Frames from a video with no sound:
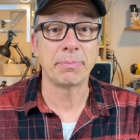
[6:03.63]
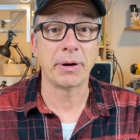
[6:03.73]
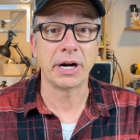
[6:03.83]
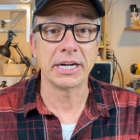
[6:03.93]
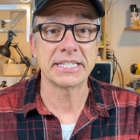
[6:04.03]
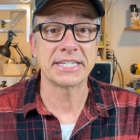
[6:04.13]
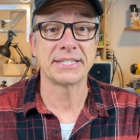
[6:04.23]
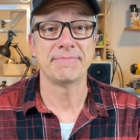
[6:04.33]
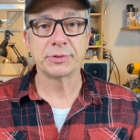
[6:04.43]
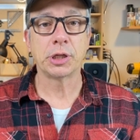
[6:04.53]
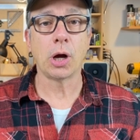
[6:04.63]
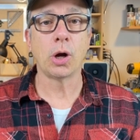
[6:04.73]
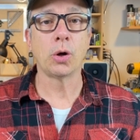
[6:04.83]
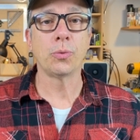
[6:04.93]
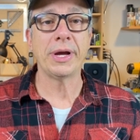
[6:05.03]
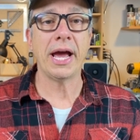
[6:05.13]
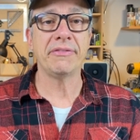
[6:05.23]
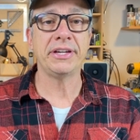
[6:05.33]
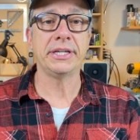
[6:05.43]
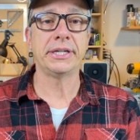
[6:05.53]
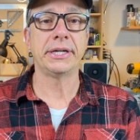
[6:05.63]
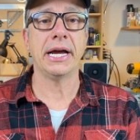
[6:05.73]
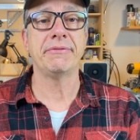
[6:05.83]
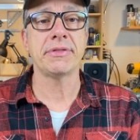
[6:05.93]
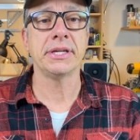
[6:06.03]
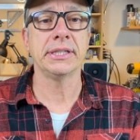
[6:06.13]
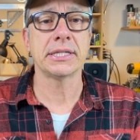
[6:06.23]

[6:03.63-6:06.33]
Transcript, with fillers: parts. So we have here everything